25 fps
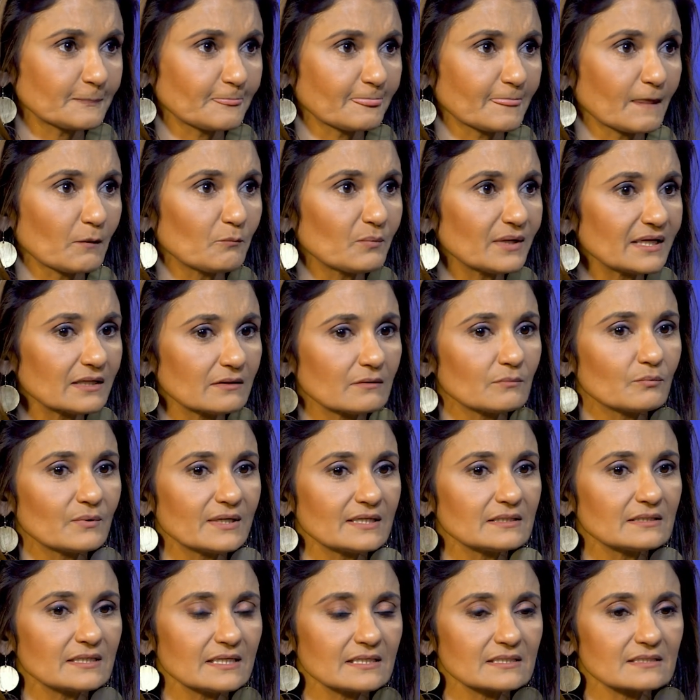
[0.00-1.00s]
We
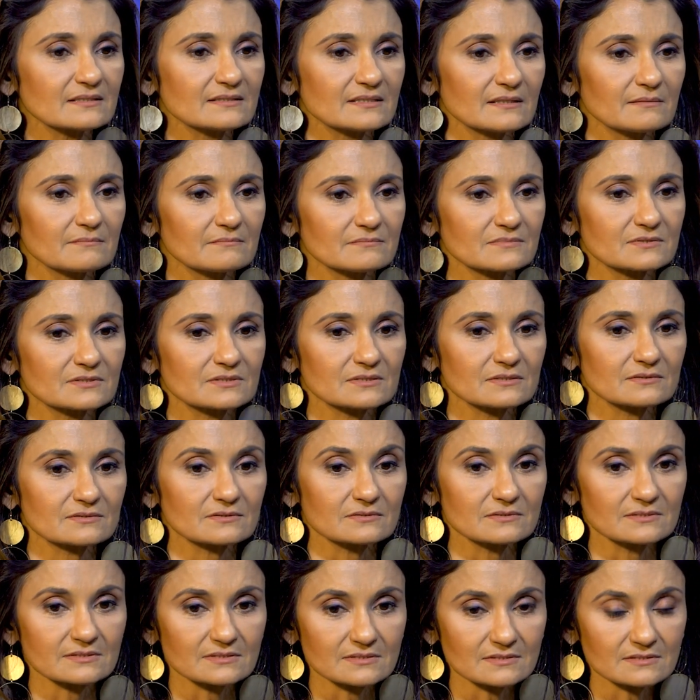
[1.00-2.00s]
needed them
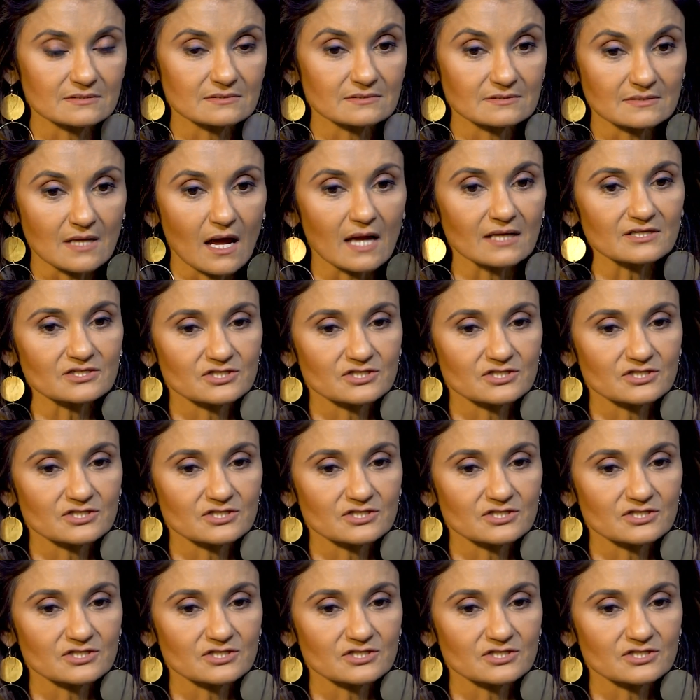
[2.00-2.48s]
not